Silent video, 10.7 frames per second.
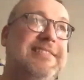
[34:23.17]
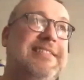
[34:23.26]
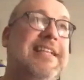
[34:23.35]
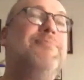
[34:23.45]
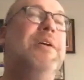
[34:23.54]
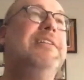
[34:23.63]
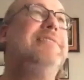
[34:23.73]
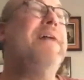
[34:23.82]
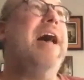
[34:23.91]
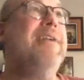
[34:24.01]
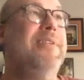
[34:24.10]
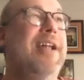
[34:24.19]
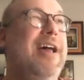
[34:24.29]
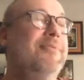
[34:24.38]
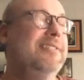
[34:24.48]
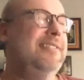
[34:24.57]
this was back when
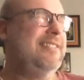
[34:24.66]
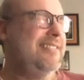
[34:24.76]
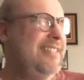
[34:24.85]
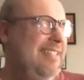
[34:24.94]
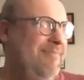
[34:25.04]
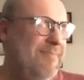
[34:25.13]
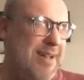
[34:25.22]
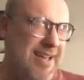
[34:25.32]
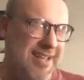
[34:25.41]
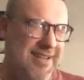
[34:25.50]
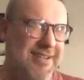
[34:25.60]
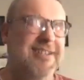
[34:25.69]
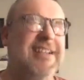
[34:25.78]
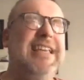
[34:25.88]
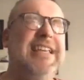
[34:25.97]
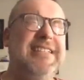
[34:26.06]
I was in my
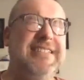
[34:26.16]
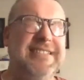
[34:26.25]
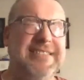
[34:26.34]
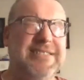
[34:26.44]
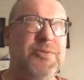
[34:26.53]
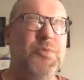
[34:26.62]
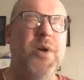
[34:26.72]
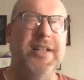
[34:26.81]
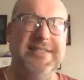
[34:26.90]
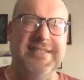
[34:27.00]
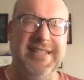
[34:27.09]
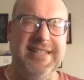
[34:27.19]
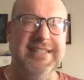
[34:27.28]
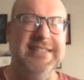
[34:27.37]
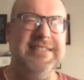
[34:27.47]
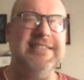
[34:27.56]
early
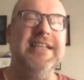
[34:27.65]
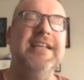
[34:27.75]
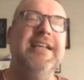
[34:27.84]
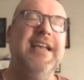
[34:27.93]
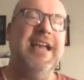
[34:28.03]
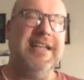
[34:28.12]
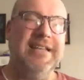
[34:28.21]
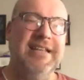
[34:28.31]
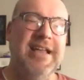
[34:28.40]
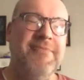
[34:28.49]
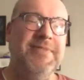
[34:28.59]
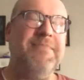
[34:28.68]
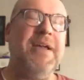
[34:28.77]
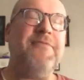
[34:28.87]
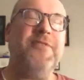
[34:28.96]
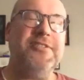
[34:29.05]
twenties, and I, I was in
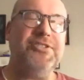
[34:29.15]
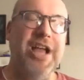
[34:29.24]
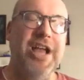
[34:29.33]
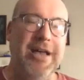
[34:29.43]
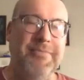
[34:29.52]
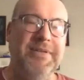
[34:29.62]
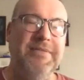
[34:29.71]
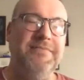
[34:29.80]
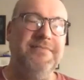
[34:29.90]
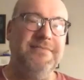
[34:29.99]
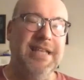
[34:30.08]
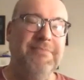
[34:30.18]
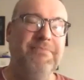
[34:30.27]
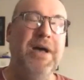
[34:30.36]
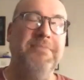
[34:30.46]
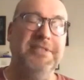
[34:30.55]
my first job in in
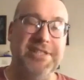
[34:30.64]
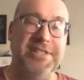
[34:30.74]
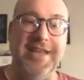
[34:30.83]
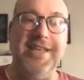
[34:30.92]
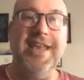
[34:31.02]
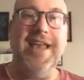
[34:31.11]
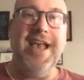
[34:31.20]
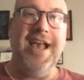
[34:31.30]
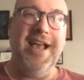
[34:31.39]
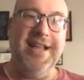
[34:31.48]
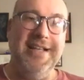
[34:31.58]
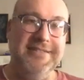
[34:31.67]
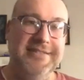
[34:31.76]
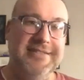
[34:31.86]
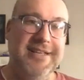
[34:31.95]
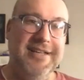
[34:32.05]
publishing,
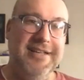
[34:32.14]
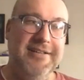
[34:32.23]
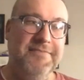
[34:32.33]
and uh,